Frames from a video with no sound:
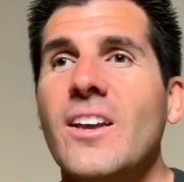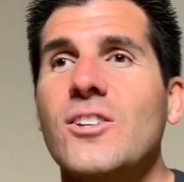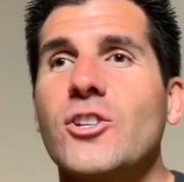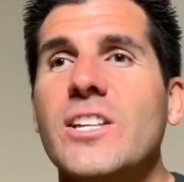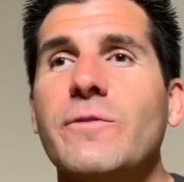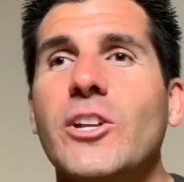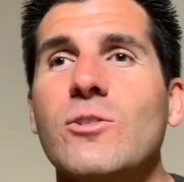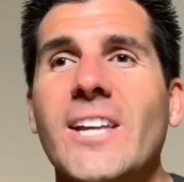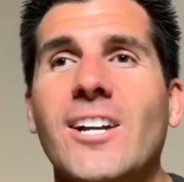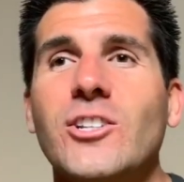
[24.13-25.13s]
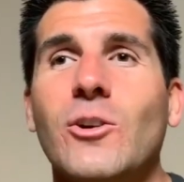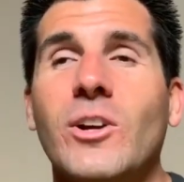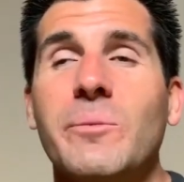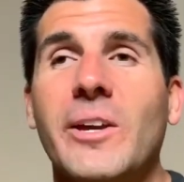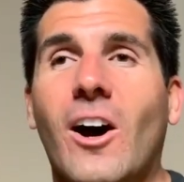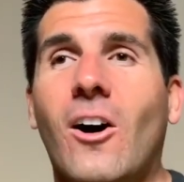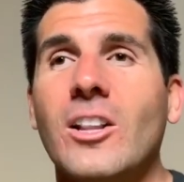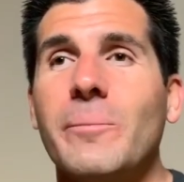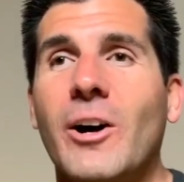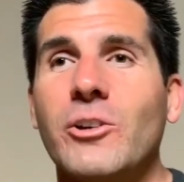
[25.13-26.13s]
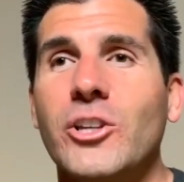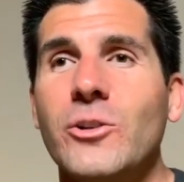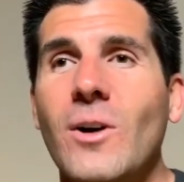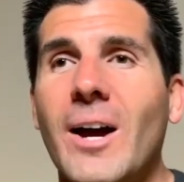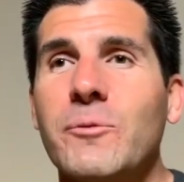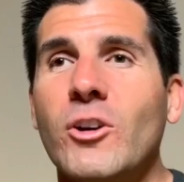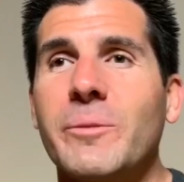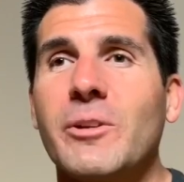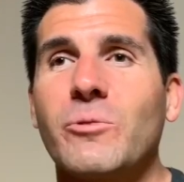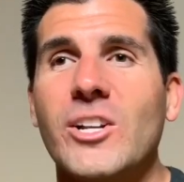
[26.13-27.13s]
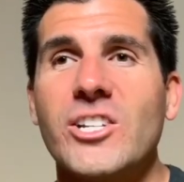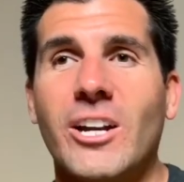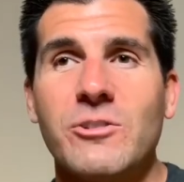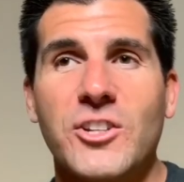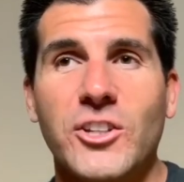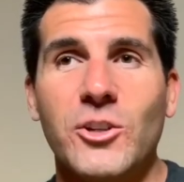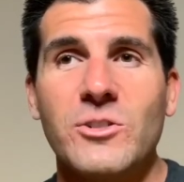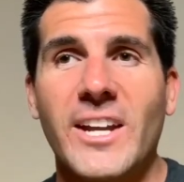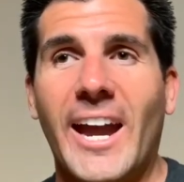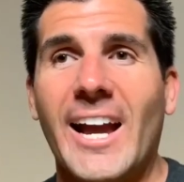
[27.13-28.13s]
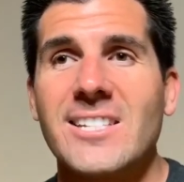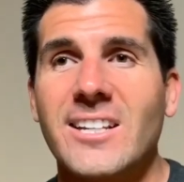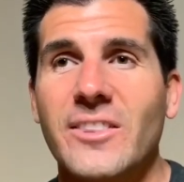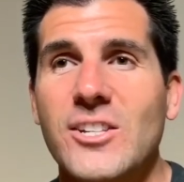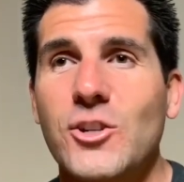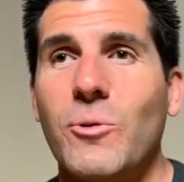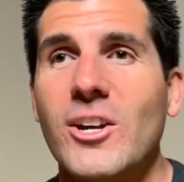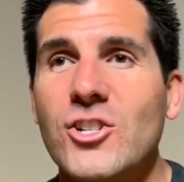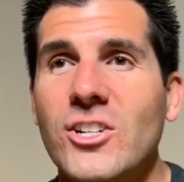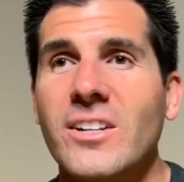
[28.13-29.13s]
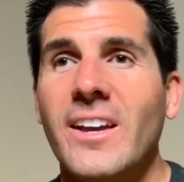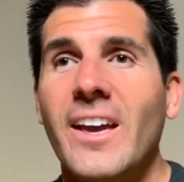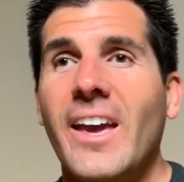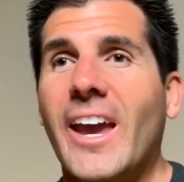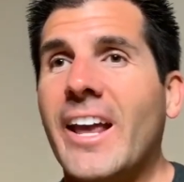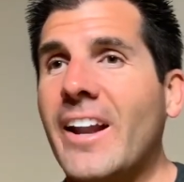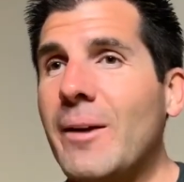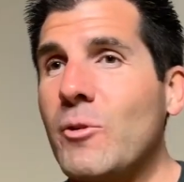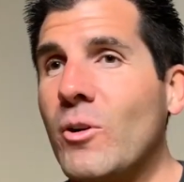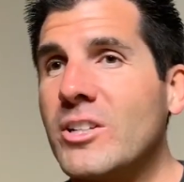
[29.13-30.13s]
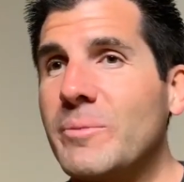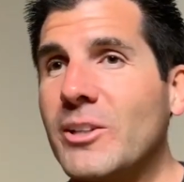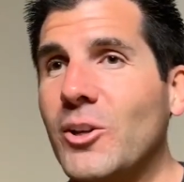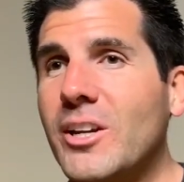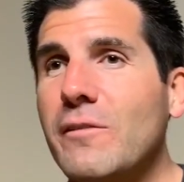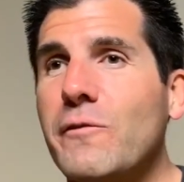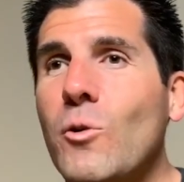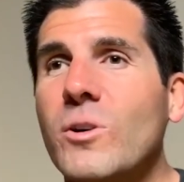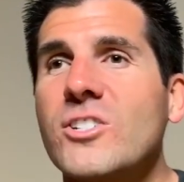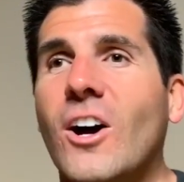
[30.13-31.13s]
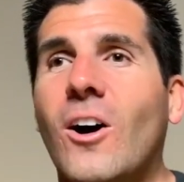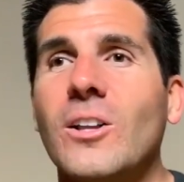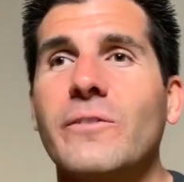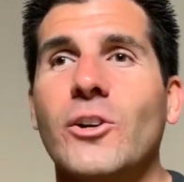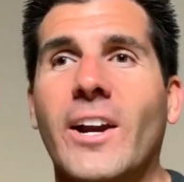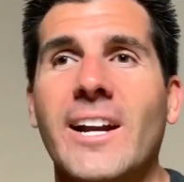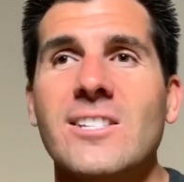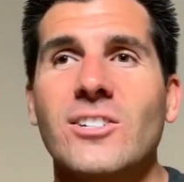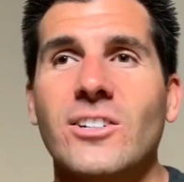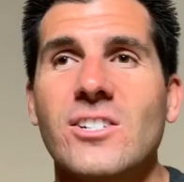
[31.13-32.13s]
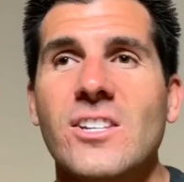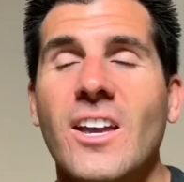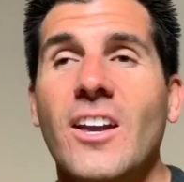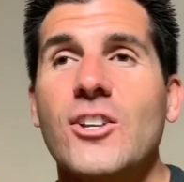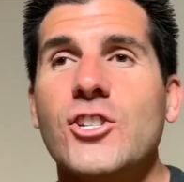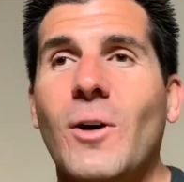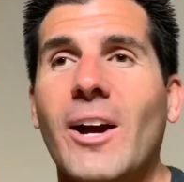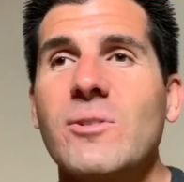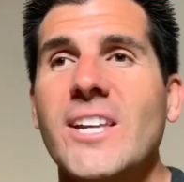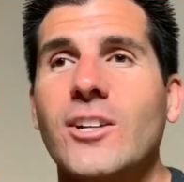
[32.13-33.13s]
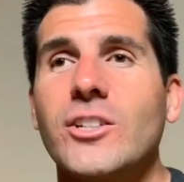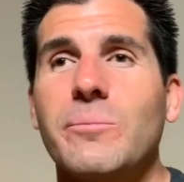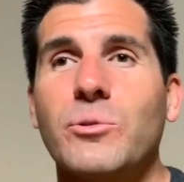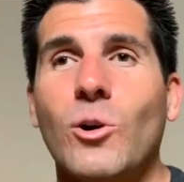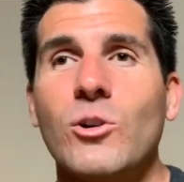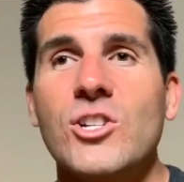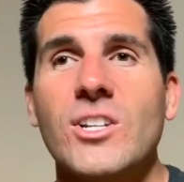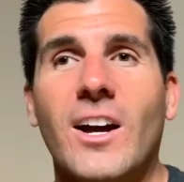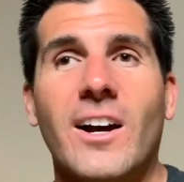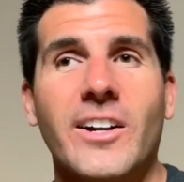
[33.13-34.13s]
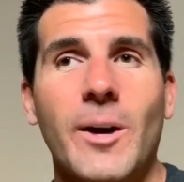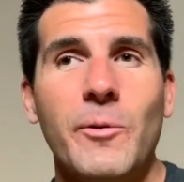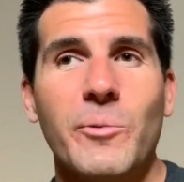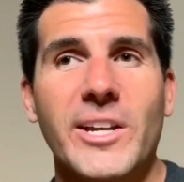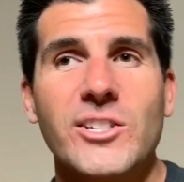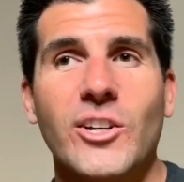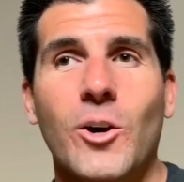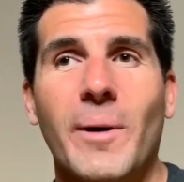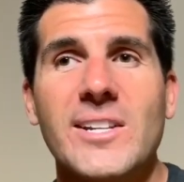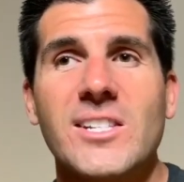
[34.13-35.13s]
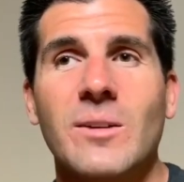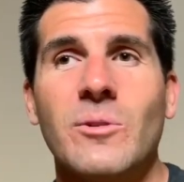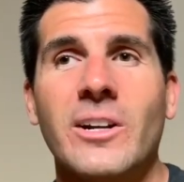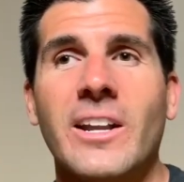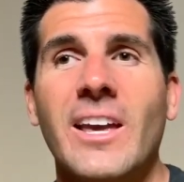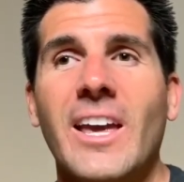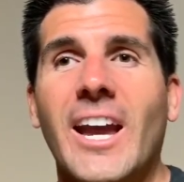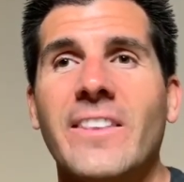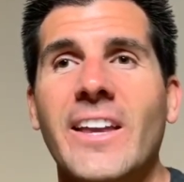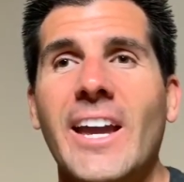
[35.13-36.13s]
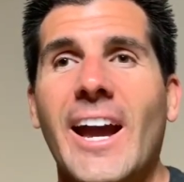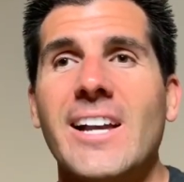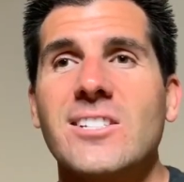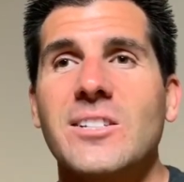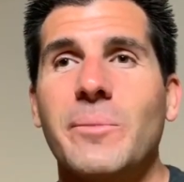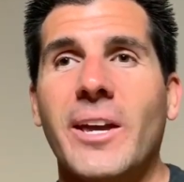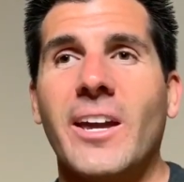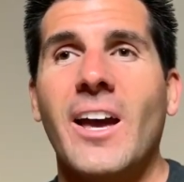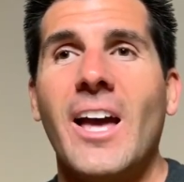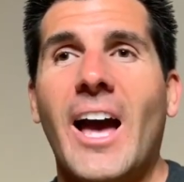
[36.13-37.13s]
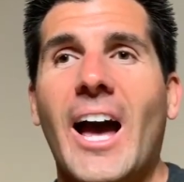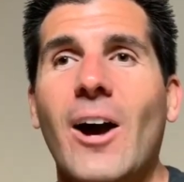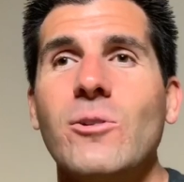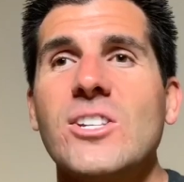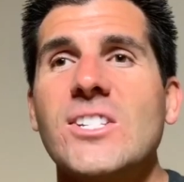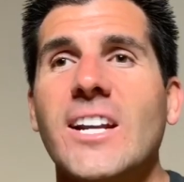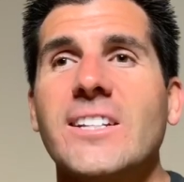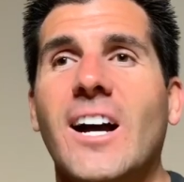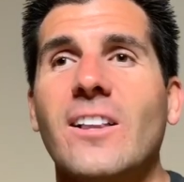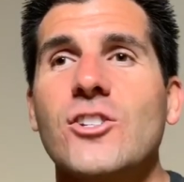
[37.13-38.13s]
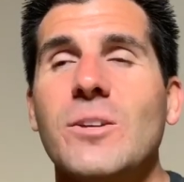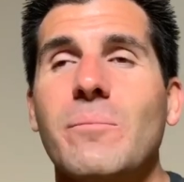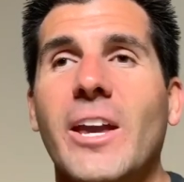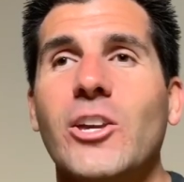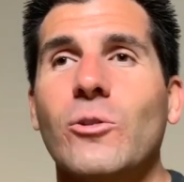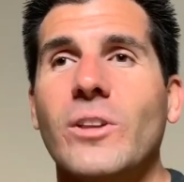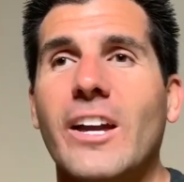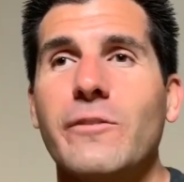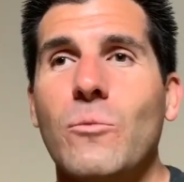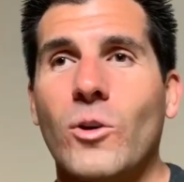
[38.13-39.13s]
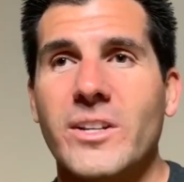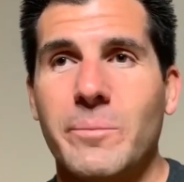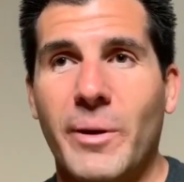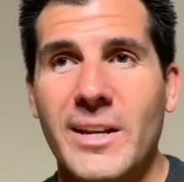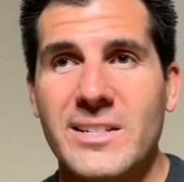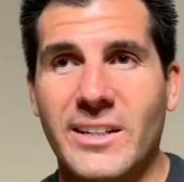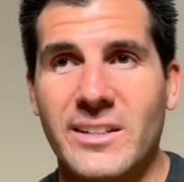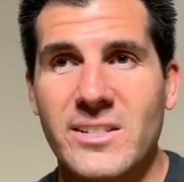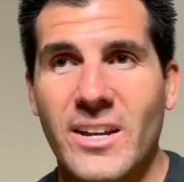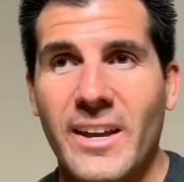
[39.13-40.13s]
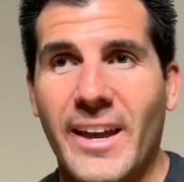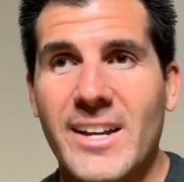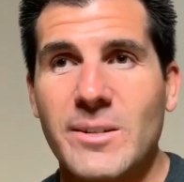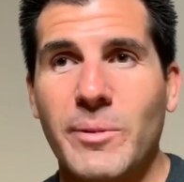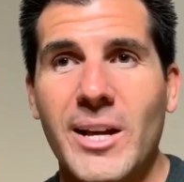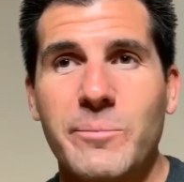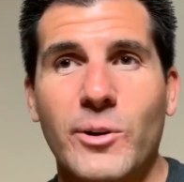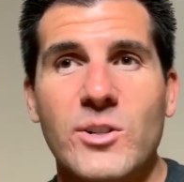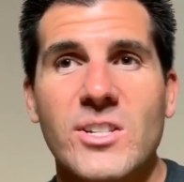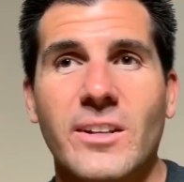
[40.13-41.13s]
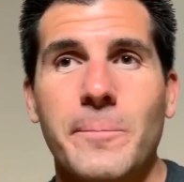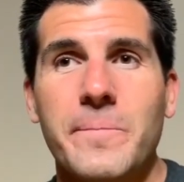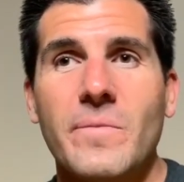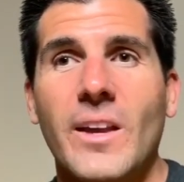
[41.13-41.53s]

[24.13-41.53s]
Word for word: So this video is actually going to be all about you. I'm going to be reaching out to you to ask this question, and I'm going to be looking forward to all of your answers. So I was actually approached a couple weeks ago by someone, and they asked me, how does technology make your life more independent as a blind person?